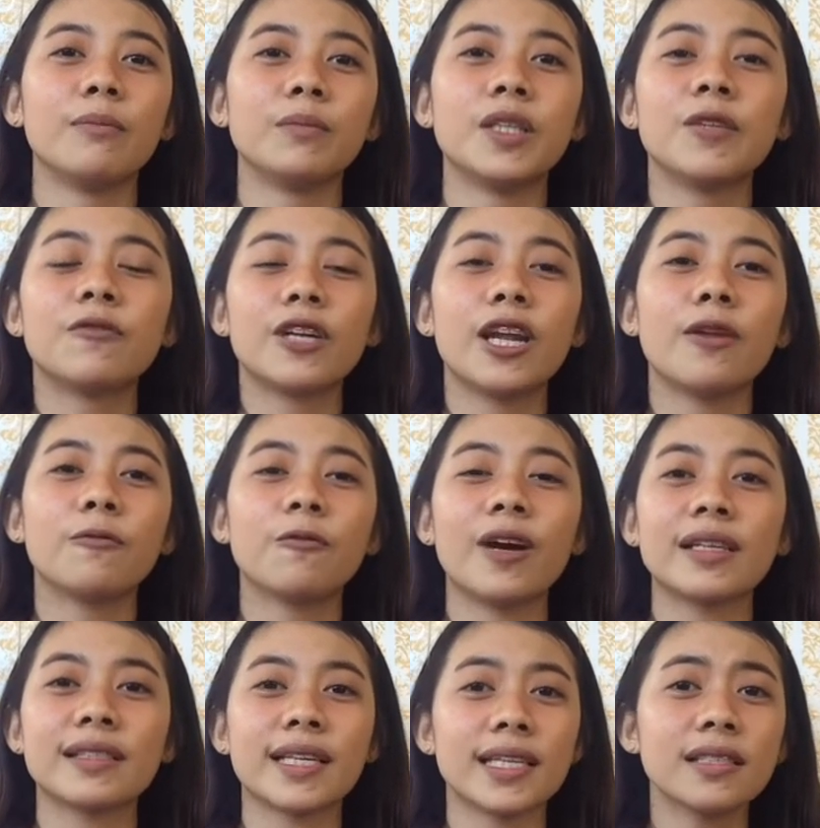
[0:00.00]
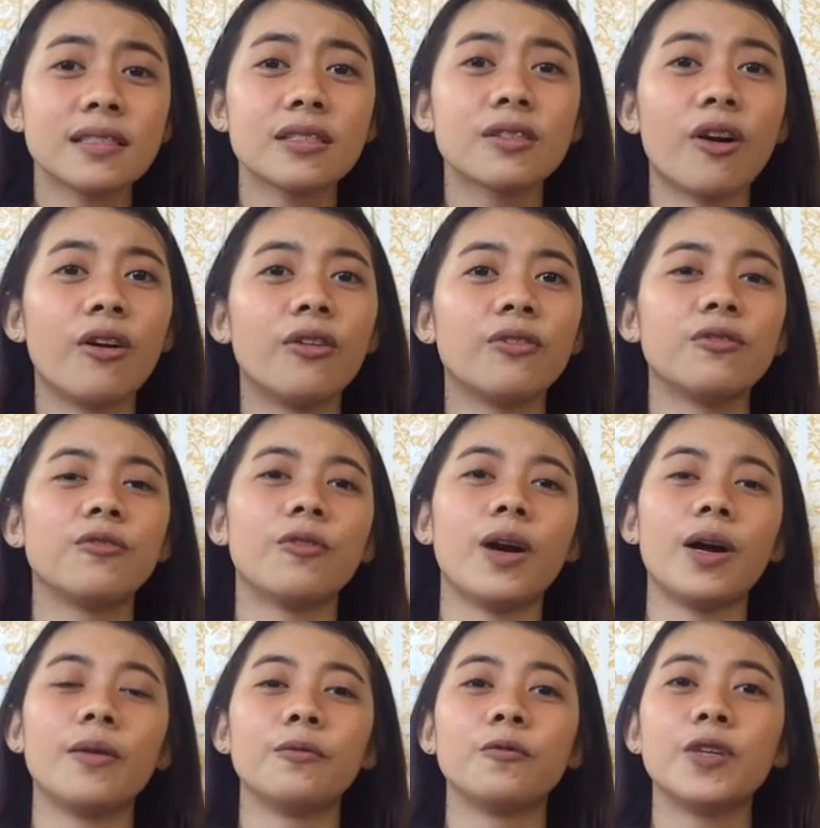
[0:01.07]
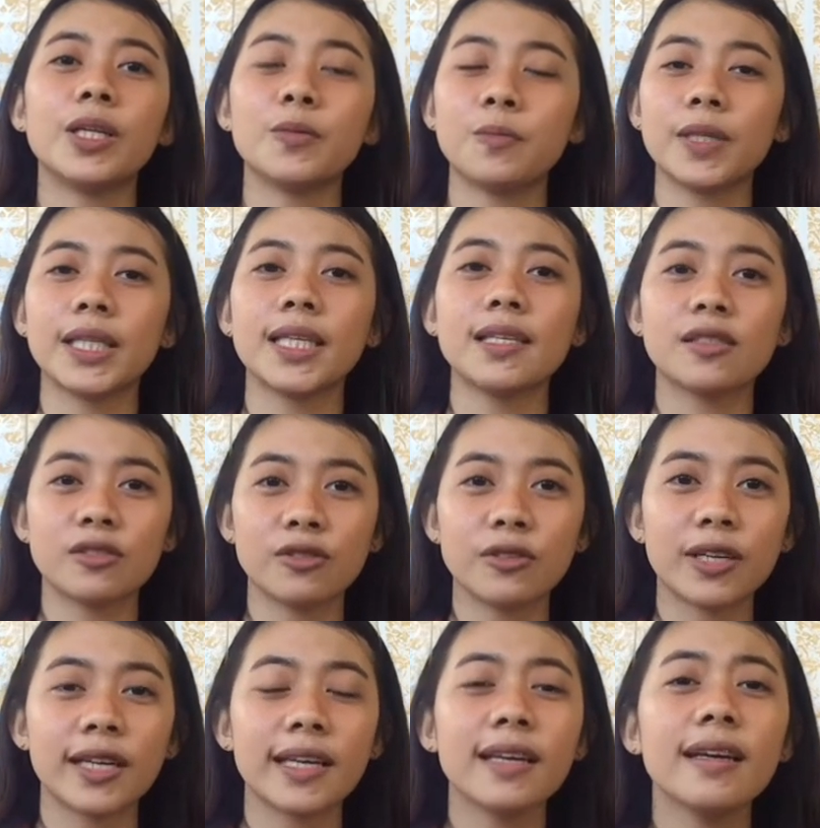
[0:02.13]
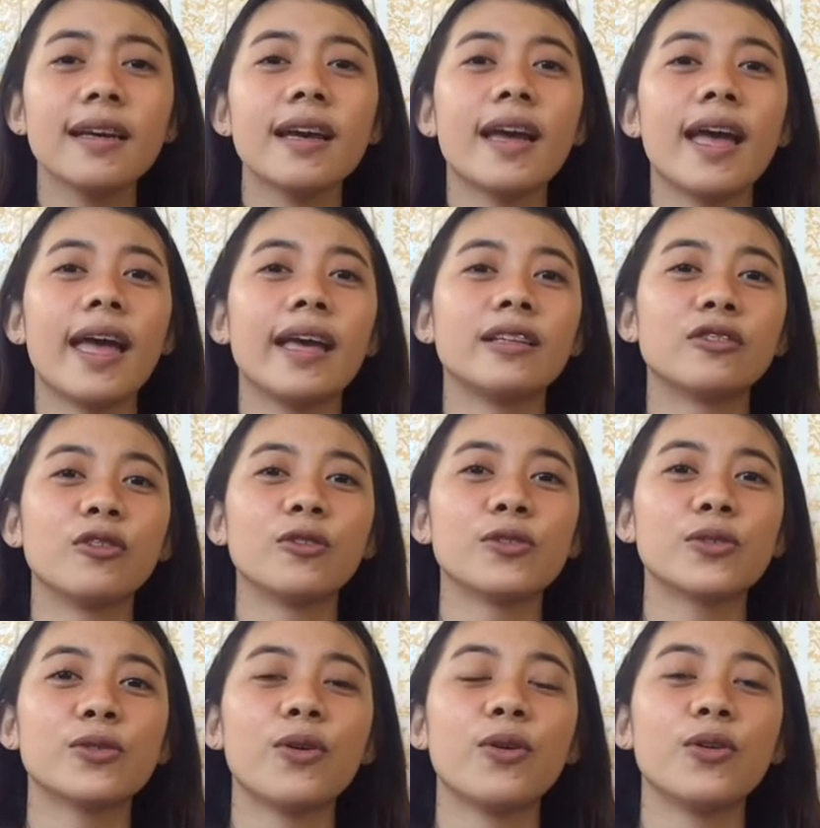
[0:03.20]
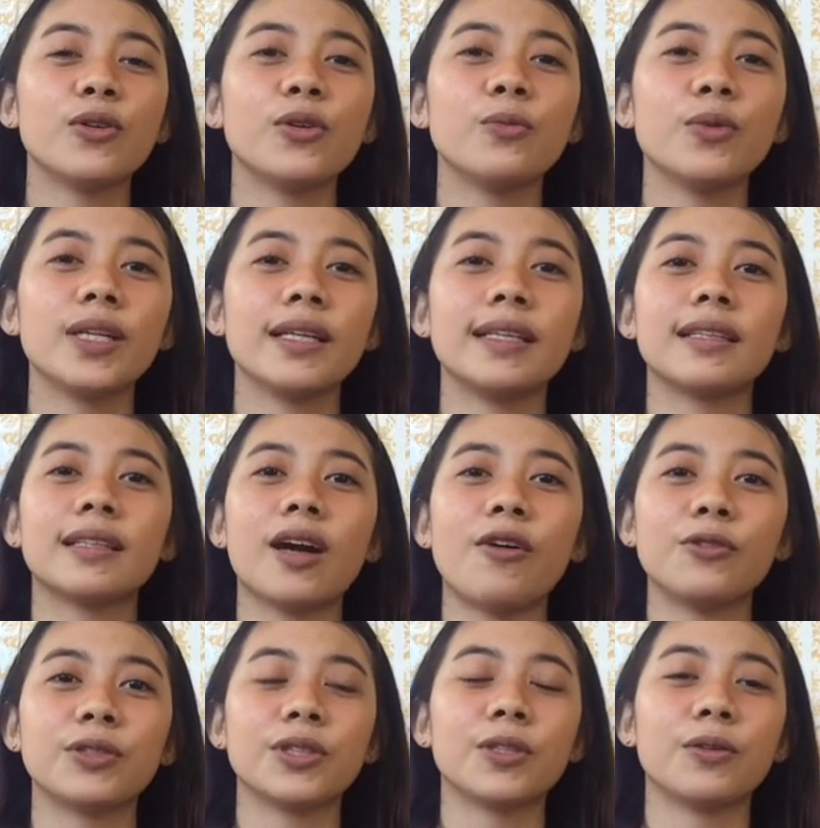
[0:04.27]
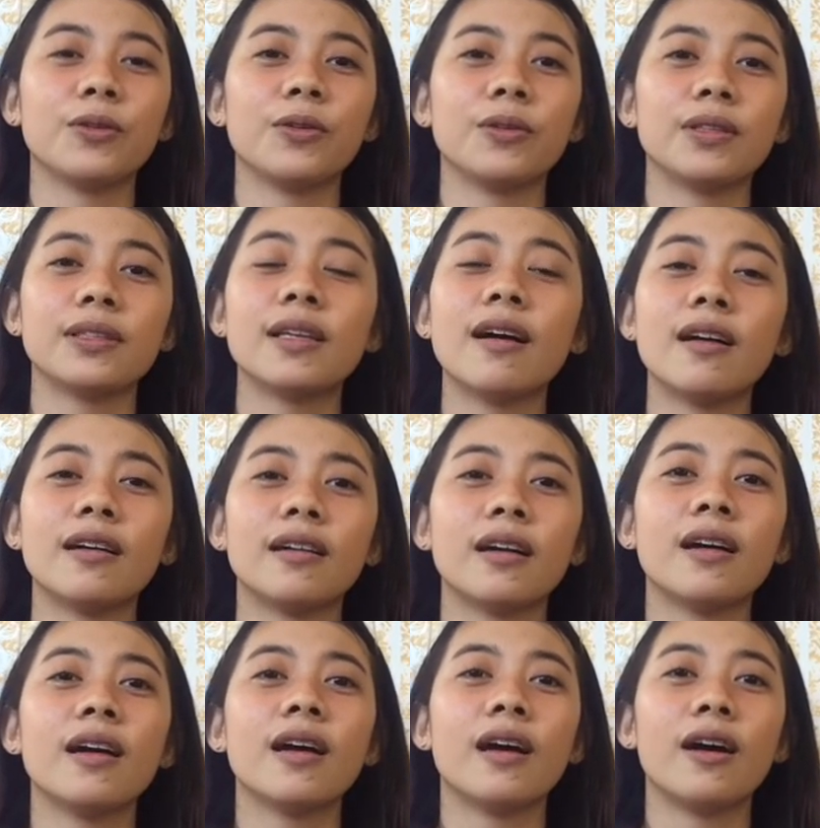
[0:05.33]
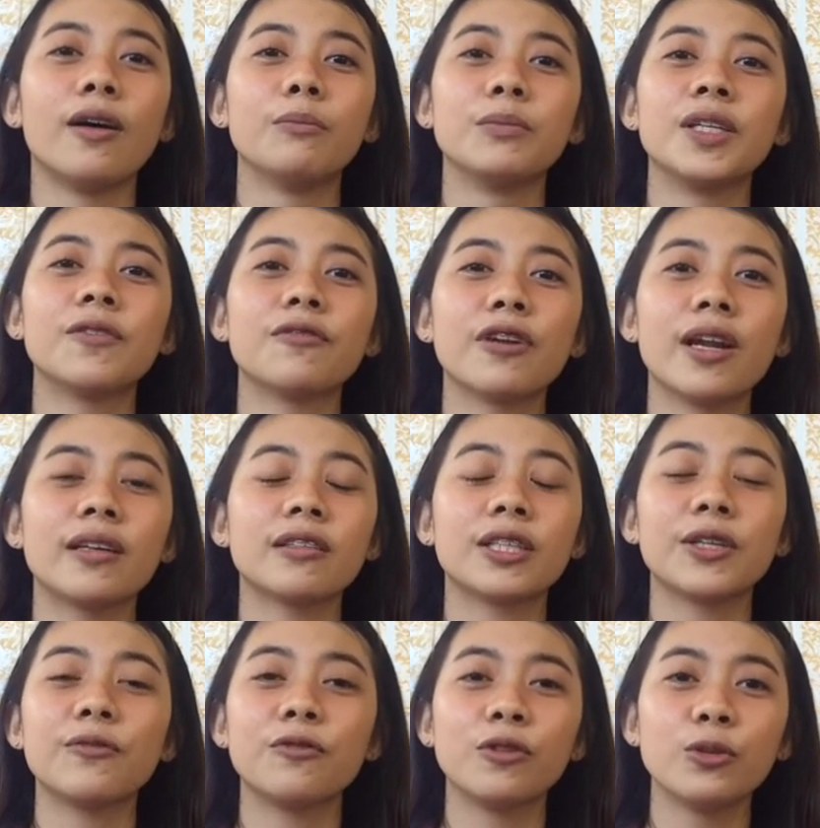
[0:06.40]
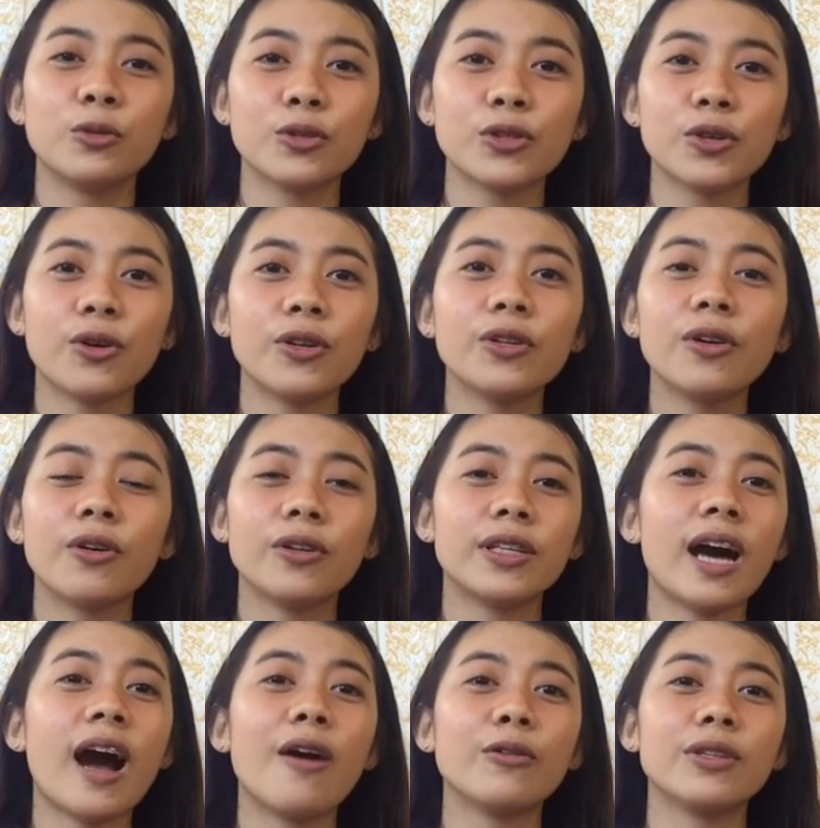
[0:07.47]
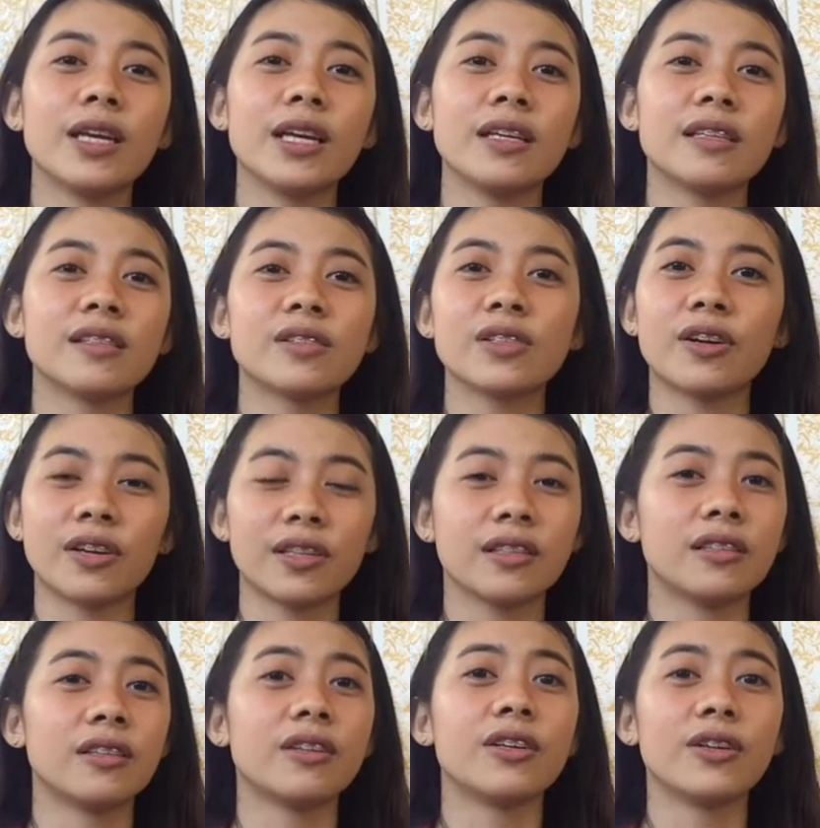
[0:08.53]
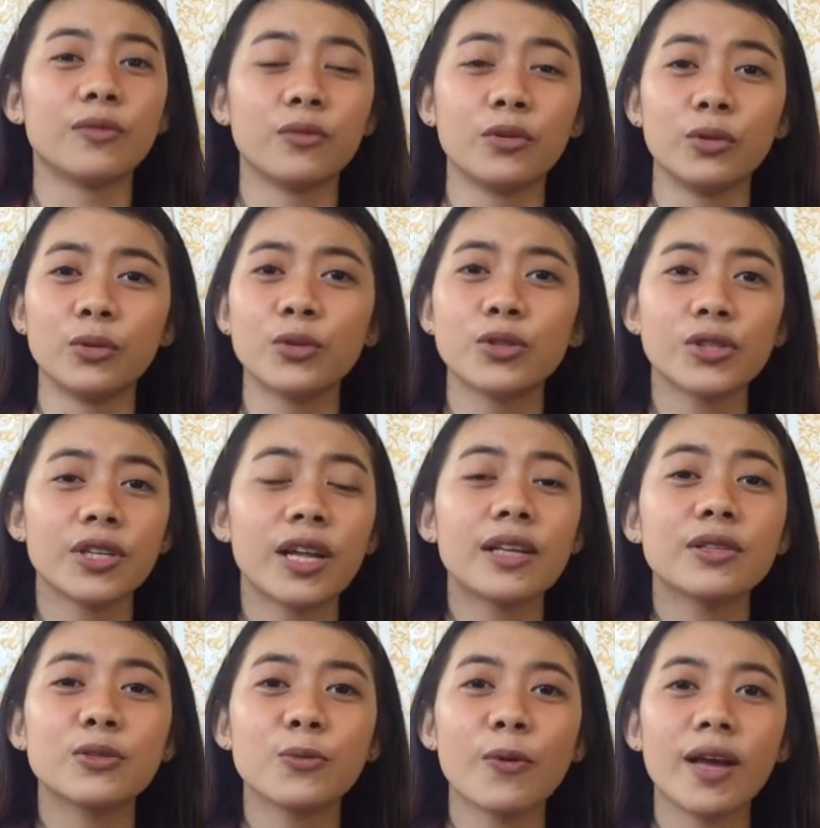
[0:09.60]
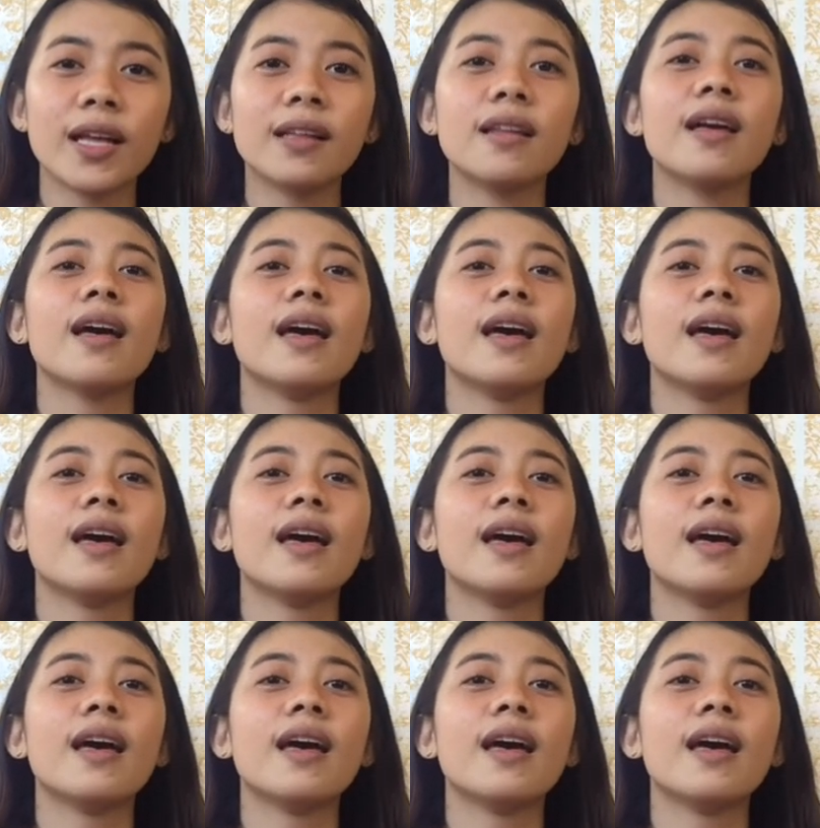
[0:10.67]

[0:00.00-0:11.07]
different facets of Philippine history. And also, you will encounter the different revolution on how they start the revolution as well,